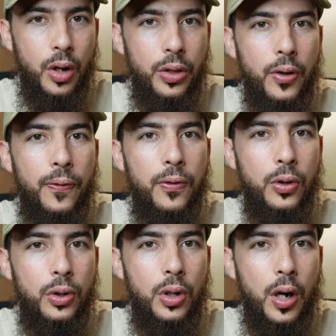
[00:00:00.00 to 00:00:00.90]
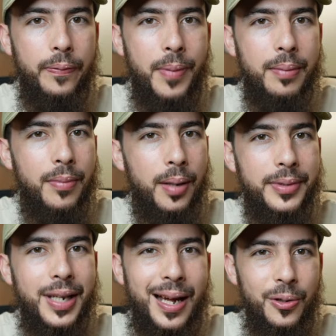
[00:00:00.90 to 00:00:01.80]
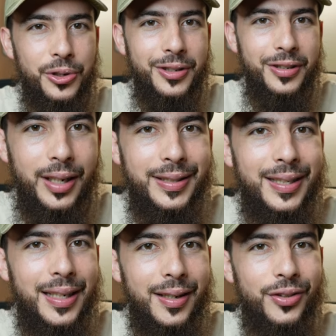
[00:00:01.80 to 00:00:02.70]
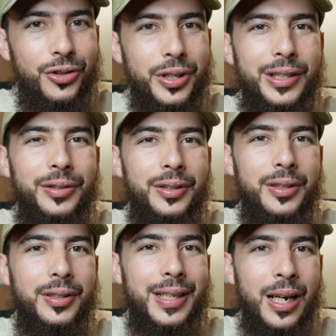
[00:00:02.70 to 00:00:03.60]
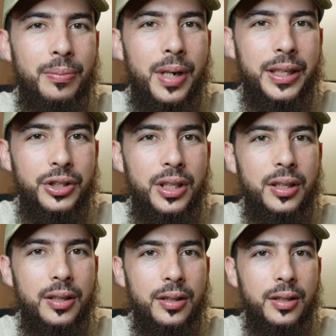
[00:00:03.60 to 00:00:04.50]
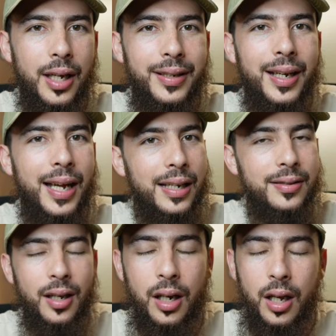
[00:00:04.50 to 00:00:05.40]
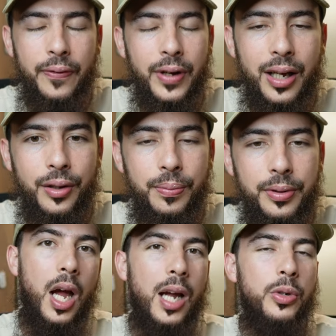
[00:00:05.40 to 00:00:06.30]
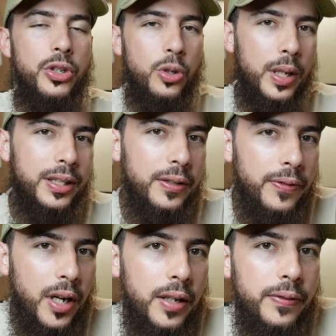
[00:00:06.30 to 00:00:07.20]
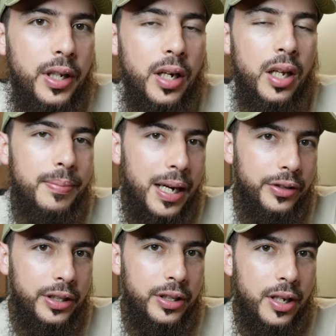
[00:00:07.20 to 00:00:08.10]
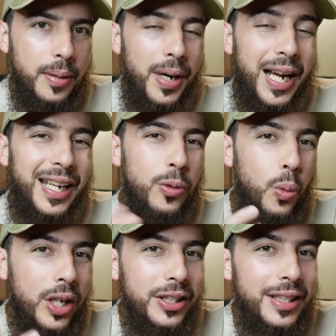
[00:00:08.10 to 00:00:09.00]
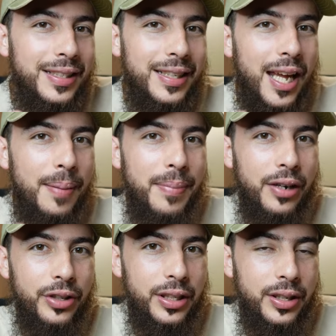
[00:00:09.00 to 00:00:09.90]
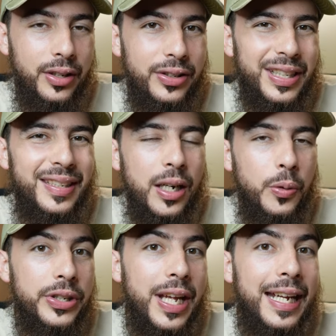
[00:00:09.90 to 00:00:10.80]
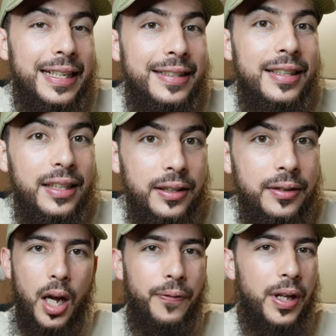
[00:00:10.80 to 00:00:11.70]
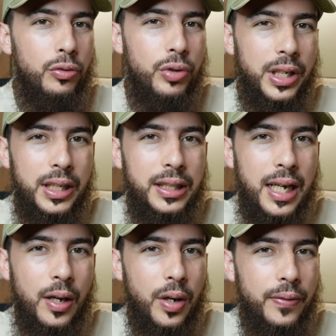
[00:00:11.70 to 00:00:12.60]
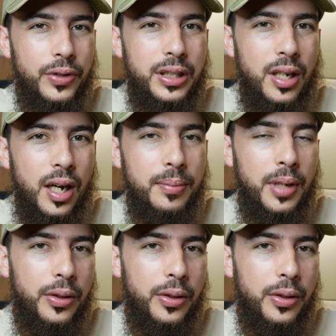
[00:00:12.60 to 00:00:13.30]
on the floor of my mum's house, a tear trickled down my cheek as I asked Allah for help. I was 25 and unmarried, but I had wanted to get married since I was 18. I felt really down every time